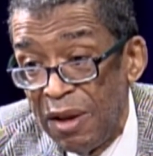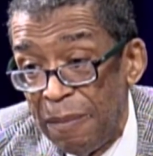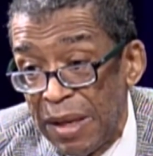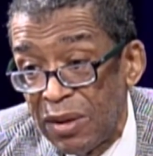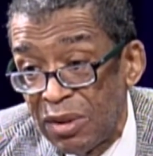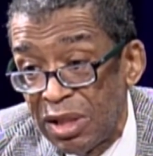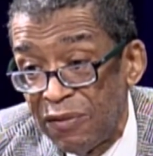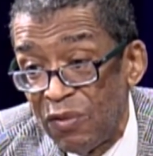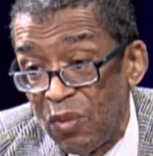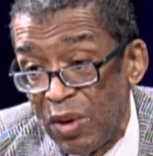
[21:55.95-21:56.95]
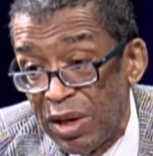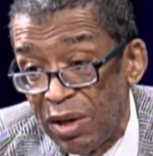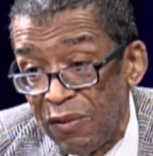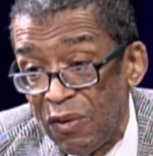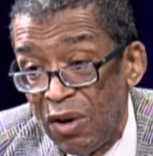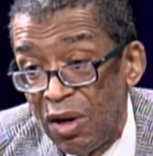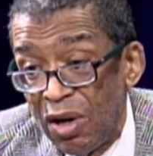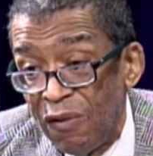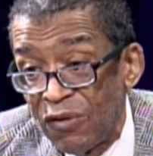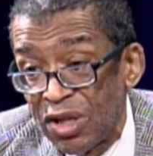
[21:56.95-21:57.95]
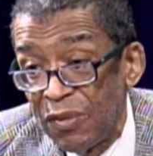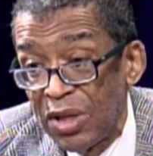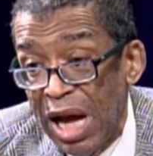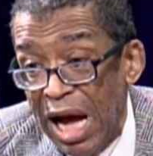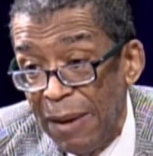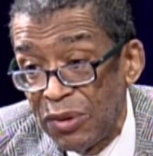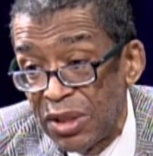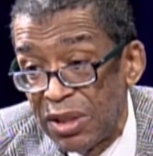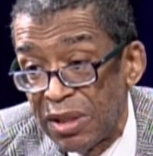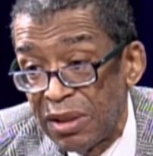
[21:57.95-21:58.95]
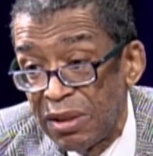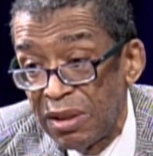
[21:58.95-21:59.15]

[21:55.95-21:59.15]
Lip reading: make yourself aware of some of your options.